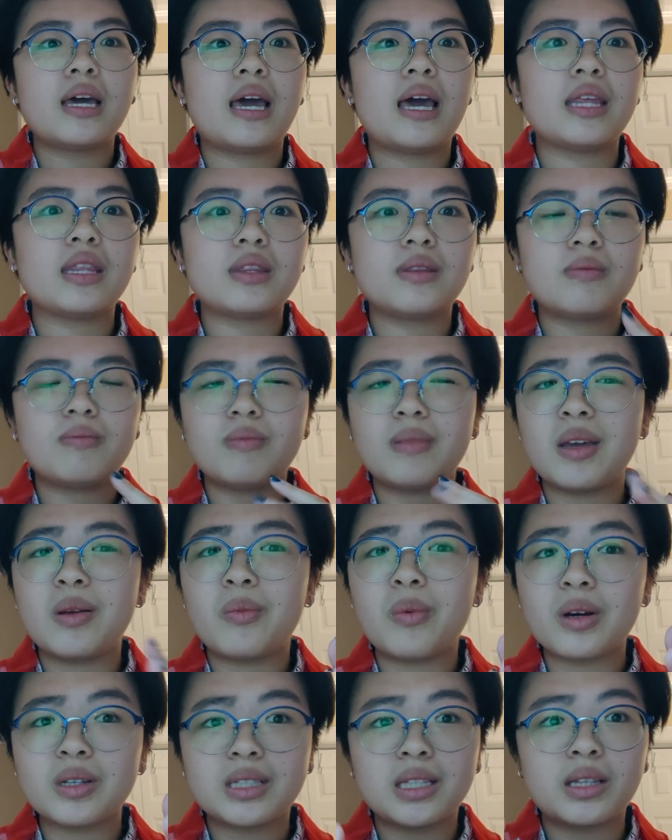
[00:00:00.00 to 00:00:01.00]
And it
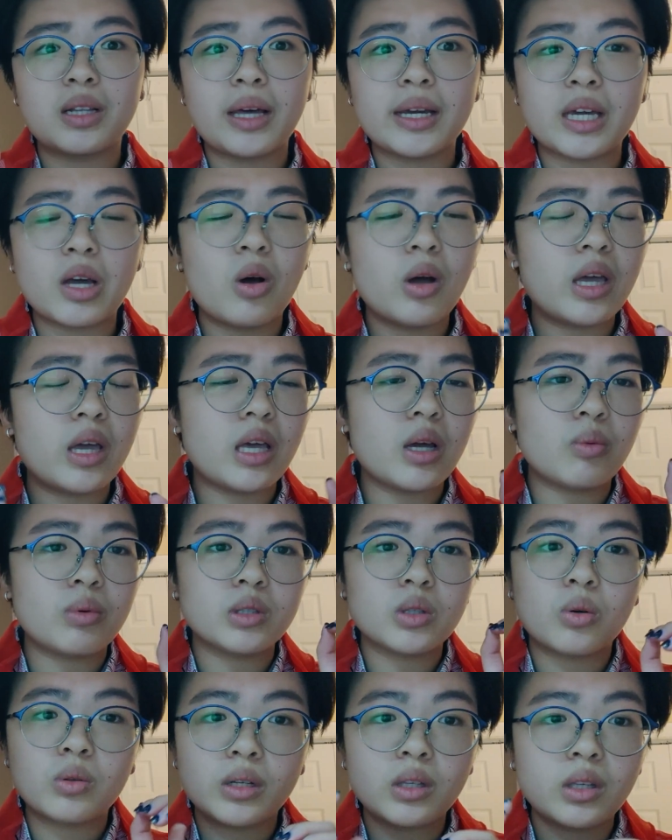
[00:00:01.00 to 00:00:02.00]
wasn't like it was
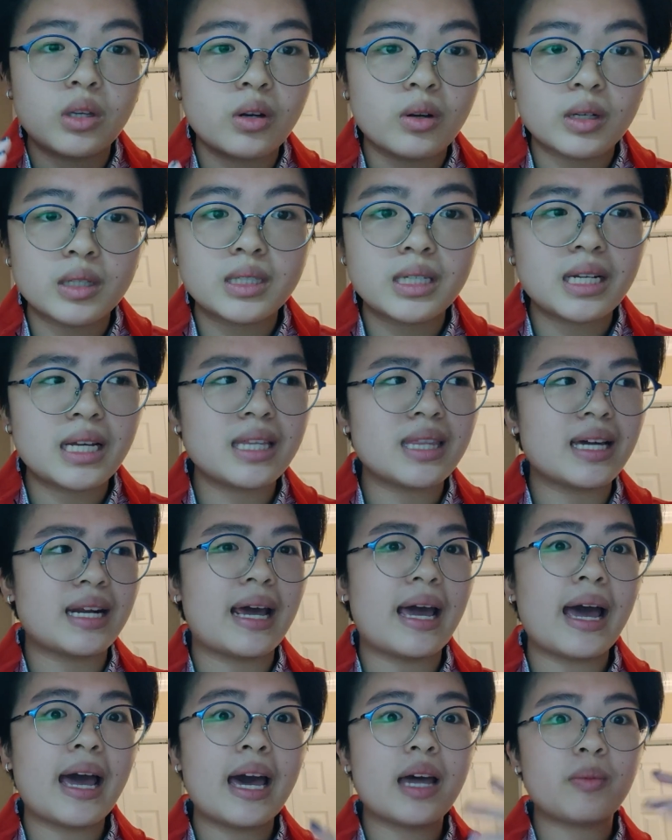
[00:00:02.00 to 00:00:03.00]
only New York City that
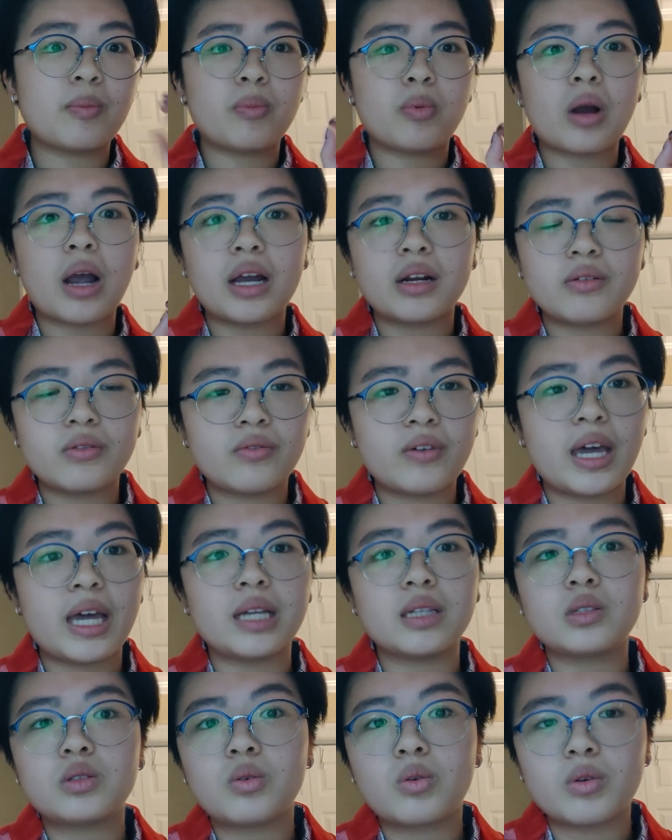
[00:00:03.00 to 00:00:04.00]
had pride
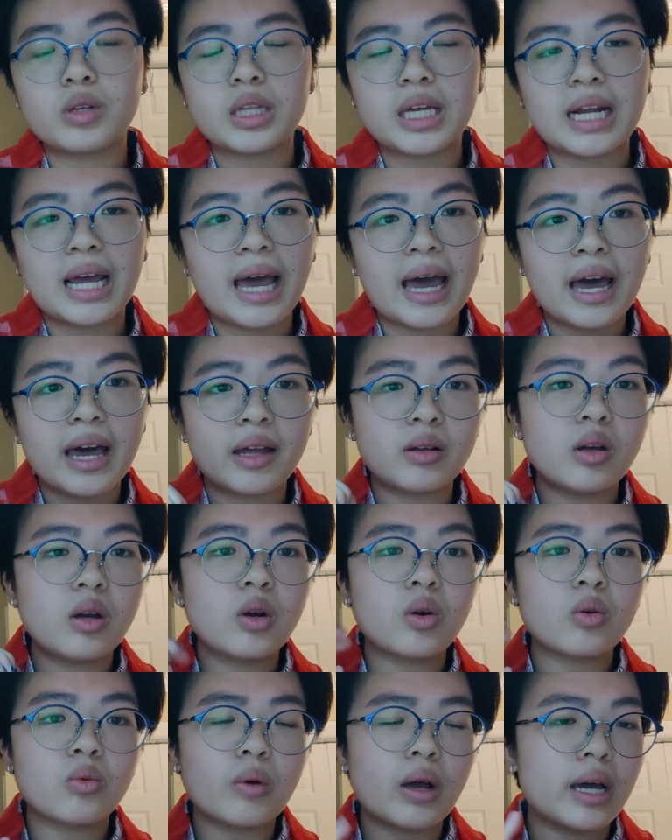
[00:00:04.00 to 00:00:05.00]
events or that had
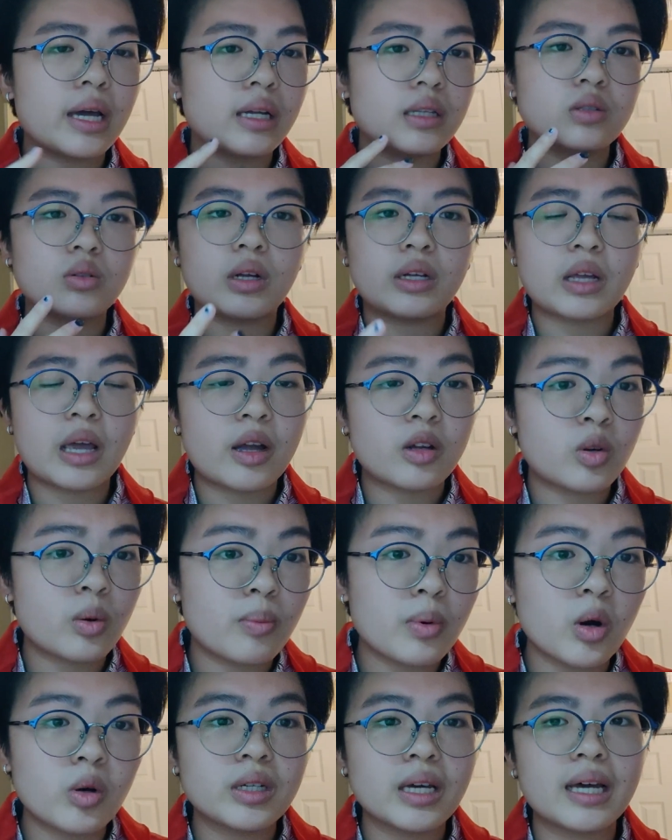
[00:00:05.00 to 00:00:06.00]
riots or
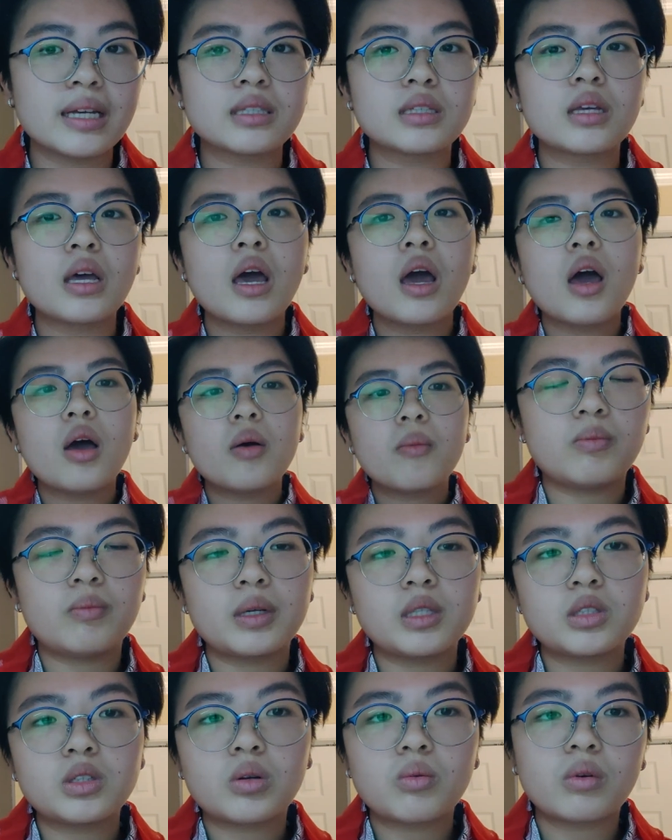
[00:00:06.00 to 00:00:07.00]
protests,
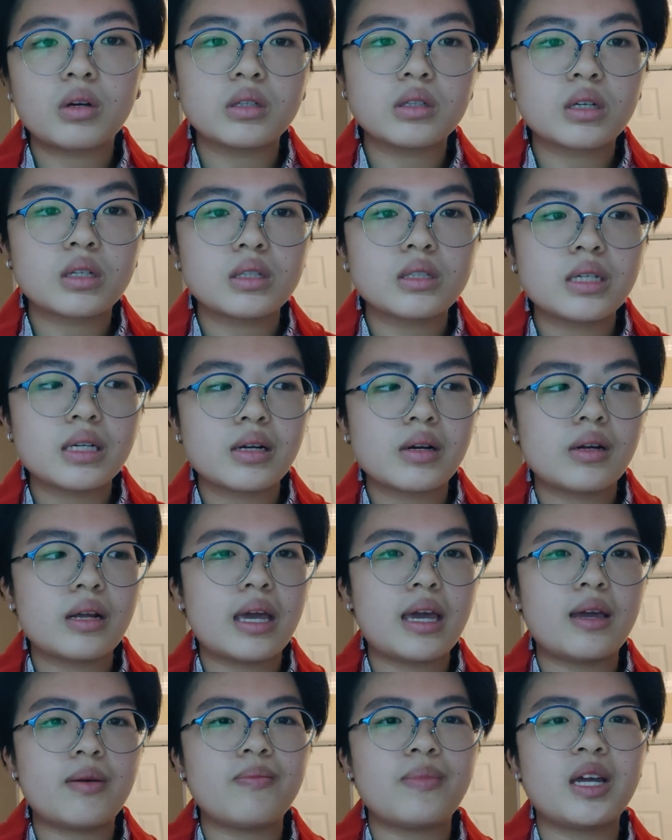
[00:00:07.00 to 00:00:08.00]
but Stonewall is considered
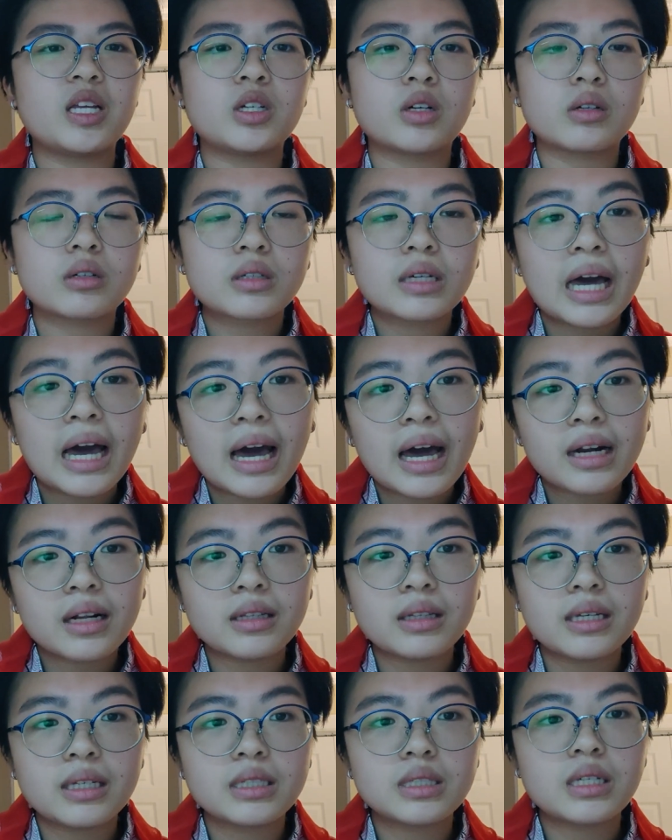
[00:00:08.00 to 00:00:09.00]
a major
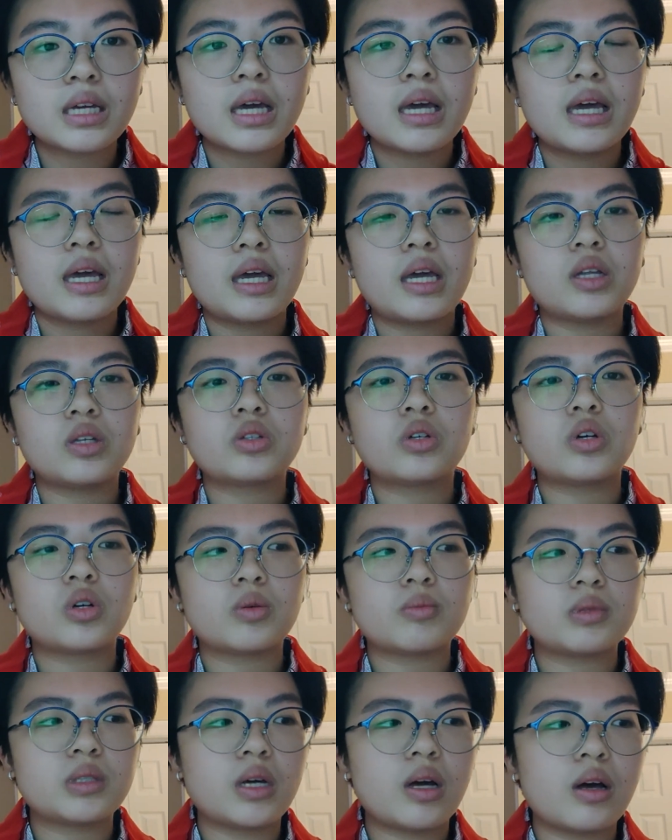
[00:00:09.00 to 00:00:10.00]
catalyst in
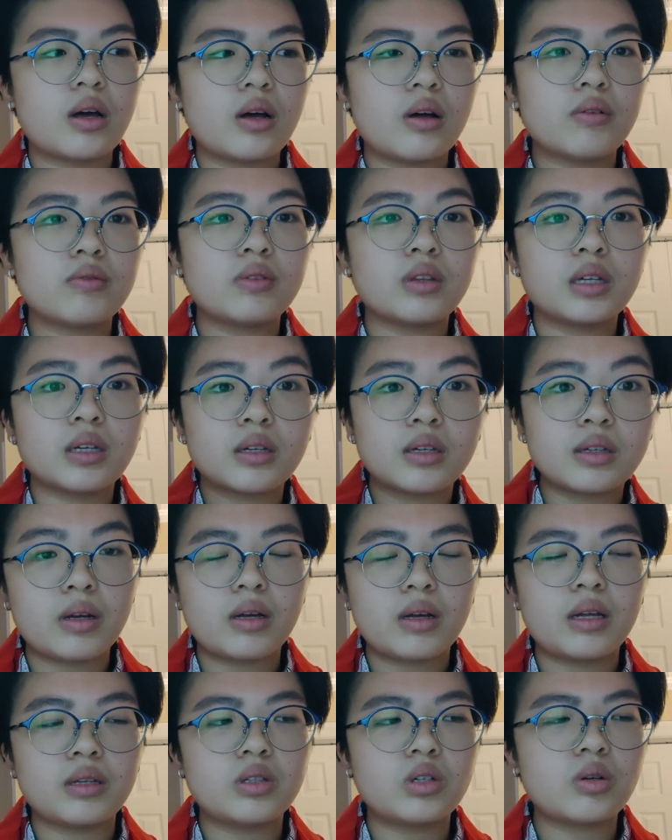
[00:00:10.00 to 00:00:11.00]
terms of
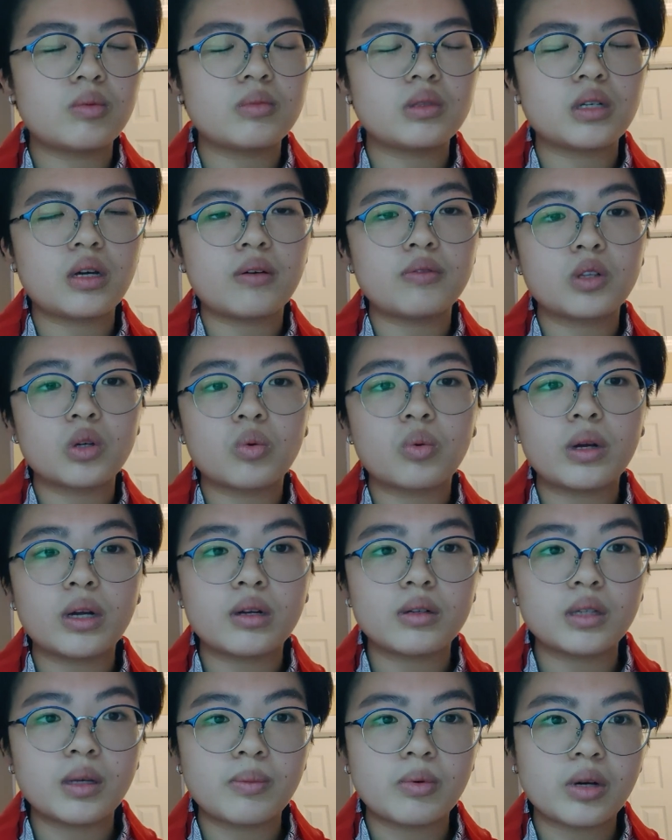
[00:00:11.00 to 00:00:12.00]
the queer
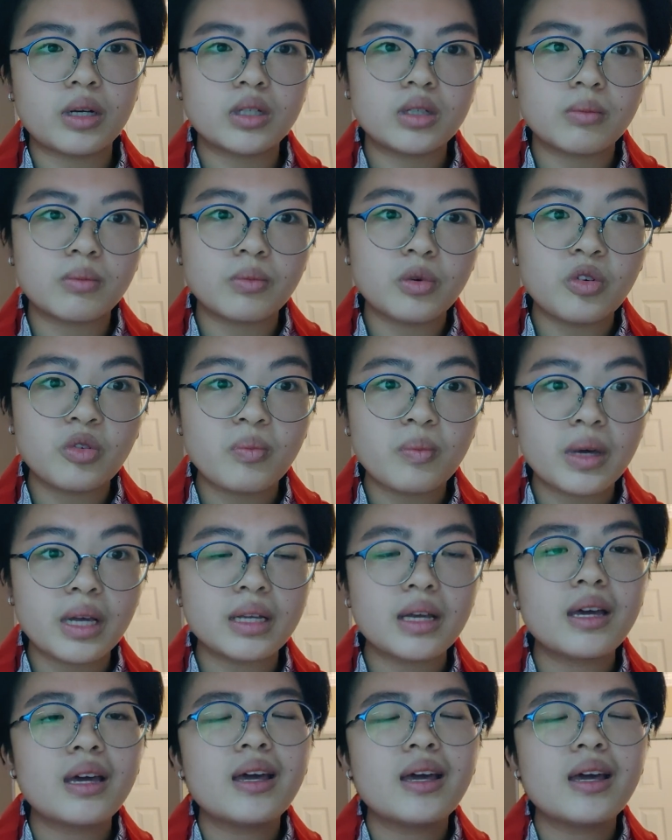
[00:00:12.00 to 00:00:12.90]
liberation movement,